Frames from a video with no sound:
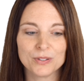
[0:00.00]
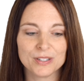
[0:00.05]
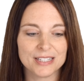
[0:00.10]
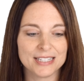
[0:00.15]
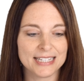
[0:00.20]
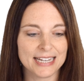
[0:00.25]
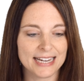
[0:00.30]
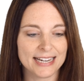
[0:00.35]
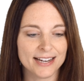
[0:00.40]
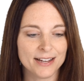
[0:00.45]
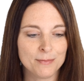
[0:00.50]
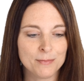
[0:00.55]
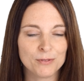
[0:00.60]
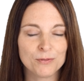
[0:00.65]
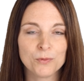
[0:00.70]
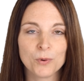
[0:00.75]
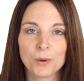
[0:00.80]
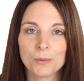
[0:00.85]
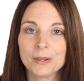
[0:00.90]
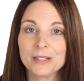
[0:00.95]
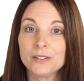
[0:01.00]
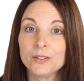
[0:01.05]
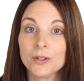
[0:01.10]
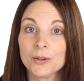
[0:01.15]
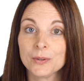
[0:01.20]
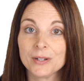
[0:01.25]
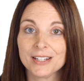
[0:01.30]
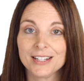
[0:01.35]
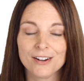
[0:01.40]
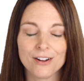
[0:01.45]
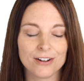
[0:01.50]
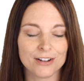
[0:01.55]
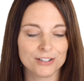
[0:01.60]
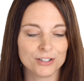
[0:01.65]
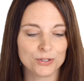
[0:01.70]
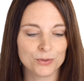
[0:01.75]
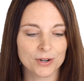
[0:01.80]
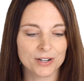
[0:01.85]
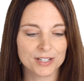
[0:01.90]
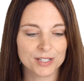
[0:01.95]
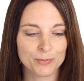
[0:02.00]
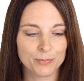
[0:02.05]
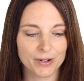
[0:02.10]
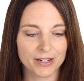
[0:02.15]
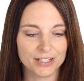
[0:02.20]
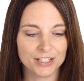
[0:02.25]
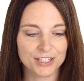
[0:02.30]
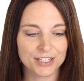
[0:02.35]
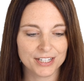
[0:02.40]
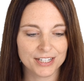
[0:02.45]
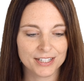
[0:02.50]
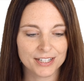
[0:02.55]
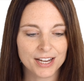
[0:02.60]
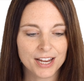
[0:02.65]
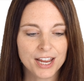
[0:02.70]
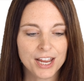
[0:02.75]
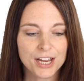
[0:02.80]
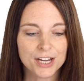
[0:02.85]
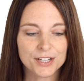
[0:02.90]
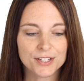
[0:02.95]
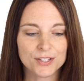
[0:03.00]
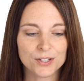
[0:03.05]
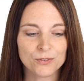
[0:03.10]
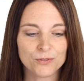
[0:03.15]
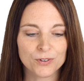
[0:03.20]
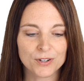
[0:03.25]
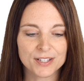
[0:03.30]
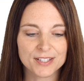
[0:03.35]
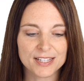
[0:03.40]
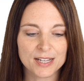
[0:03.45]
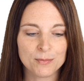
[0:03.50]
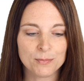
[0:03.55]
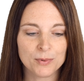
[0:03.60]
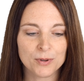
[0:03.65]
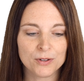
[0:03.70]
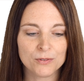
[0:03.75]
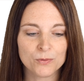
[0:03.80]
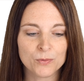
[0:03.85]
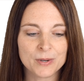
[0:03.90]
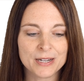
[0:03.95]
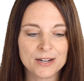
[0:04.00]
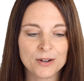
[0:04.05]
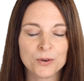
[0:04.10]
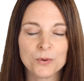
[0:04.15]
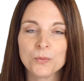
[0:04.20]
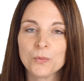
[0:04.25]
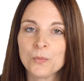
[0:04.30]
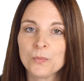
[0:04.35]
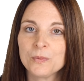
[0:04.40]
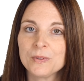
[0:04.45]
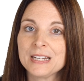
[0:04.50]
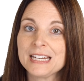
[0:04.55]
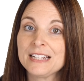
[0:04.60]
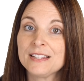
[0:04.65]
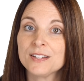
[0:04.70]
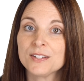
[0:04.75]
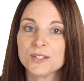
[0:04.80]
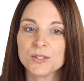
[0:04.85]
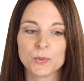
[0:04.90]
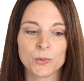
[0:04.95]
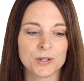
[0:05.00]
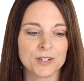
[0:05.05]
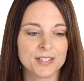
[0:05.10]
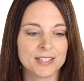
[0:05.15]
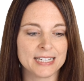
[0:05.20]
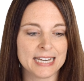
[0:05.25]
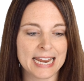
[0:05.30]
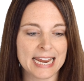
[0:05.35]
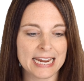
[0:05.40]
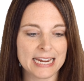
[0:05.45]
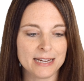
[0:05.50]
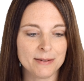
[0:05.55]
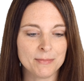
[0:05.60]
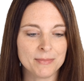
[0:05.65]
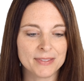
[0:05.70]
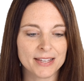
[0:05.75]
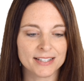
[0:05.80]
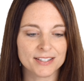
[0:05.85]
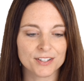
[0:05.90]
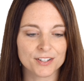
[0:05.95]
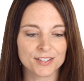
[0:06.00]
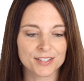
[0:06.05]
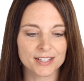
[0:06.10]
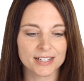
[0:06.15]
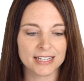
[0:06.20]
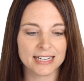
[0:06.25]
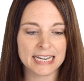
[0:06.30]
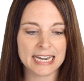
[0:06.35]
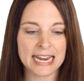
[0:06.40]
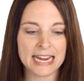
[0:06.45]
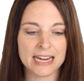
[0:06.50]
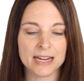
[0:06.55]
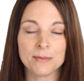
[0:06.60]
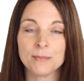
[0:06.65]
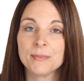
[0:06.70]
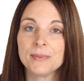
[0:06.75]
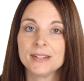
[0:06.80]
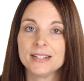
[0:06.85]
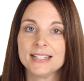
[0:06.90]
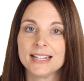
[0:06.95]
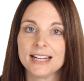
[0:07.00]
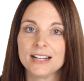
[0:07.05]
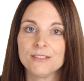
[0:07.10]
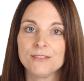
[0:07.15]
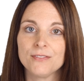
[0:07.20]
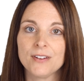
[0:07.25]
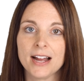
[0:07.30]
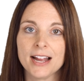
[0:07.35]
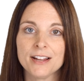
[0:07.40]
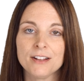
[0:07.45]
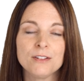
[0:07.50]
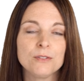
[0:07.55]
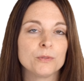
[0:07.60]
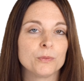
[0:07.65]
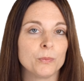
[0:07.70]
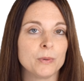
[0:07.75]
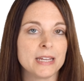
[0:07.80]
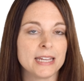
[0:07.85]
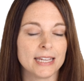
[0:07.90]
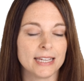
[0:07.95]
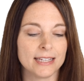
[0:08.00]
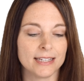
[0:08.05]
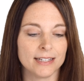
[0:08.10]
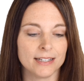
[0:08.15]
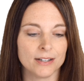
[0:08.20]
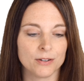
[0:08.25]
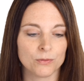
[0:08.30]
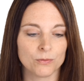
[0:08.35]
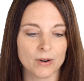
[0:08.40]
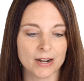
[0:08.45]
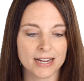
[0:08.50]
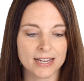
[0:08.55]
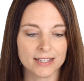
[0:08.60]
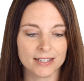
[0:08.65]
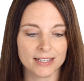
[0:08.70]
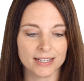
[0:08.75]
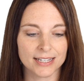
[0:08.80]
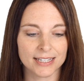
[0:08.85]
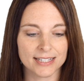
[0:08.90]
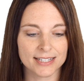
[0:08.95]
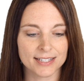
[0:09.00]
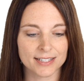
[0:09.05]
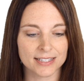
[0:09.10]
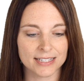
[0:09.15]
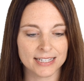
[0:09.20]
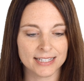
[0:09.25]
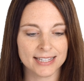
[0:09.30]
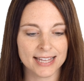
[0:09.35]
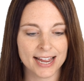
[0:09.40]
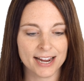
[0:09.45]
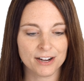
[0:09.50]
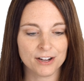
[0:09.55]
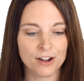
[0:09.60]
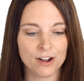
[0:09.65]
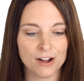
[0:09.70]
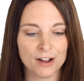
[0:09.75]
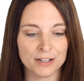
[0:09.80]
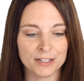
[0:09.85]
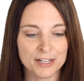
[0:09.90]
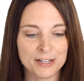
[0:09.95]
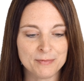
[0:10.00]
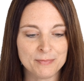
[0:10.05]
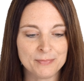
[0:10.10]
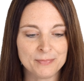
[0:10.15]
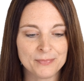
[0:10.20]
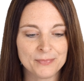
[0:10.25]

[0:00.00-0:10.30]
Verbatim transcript: the data before we load it onto our spreadsheet. So for example, if we don't need the source name, that's just going to name the data file, we can right click and delete that column.